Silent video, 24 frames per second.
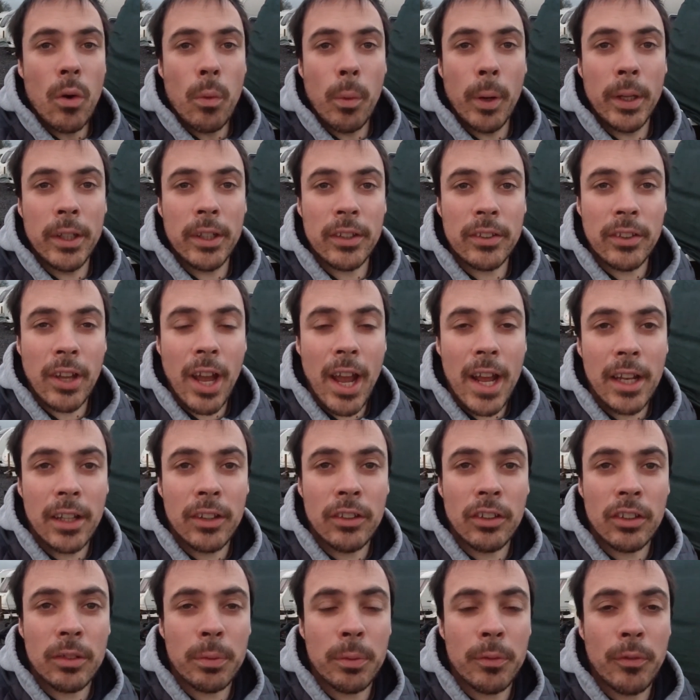We
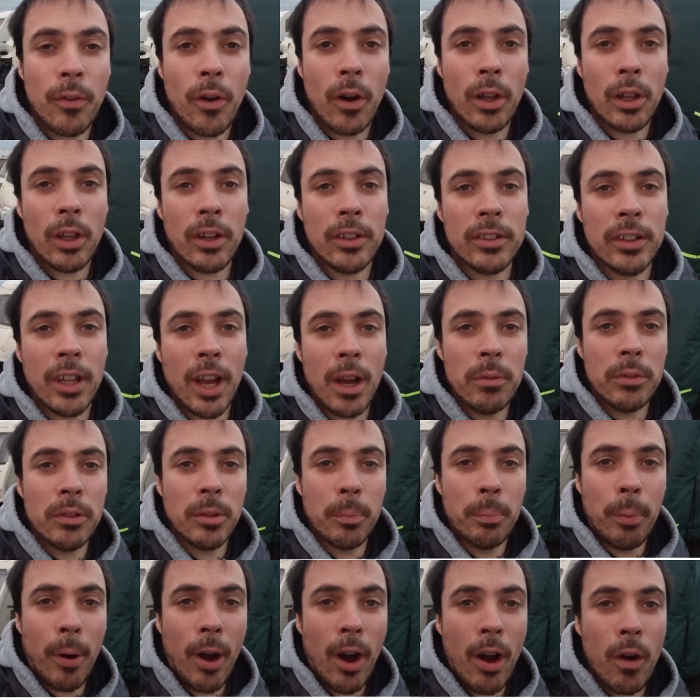decided just before lockdown
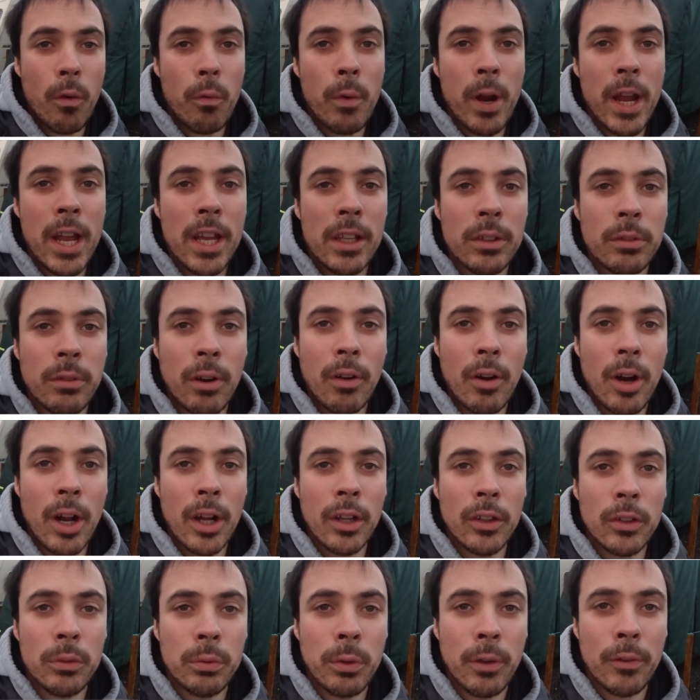to part ways with
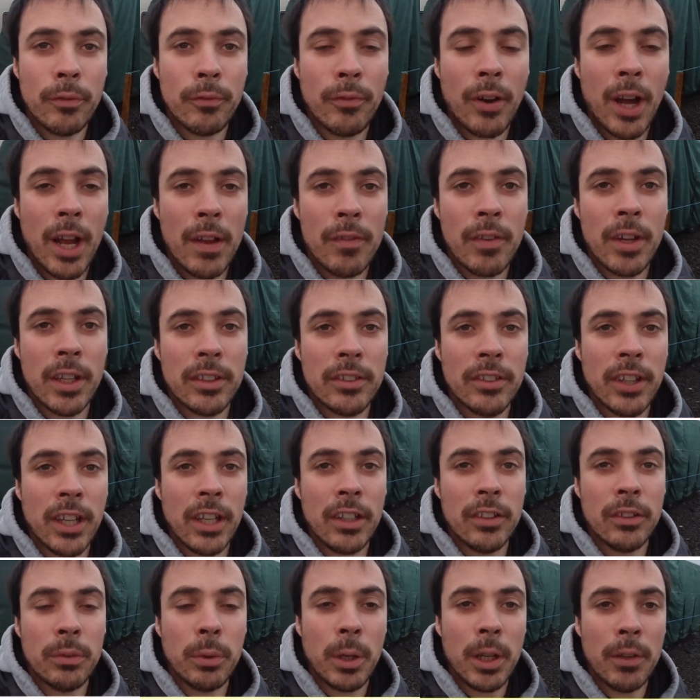our Swift
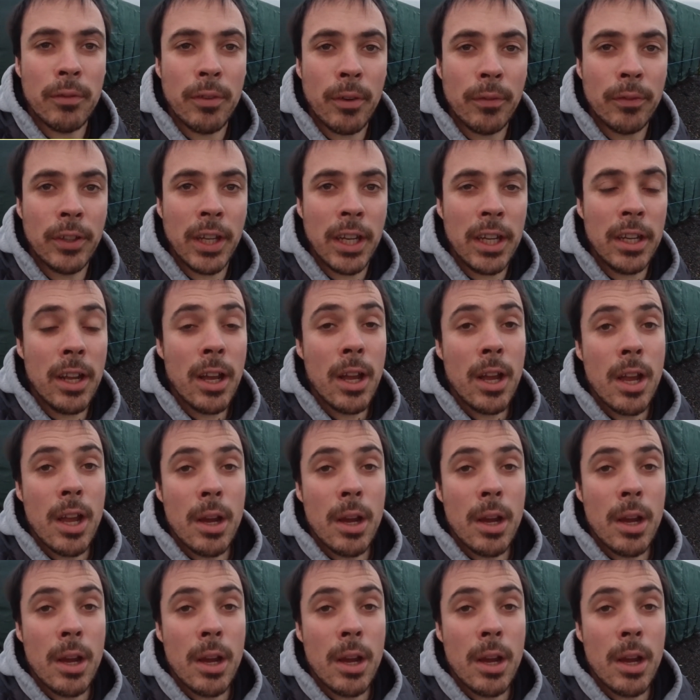586 2015.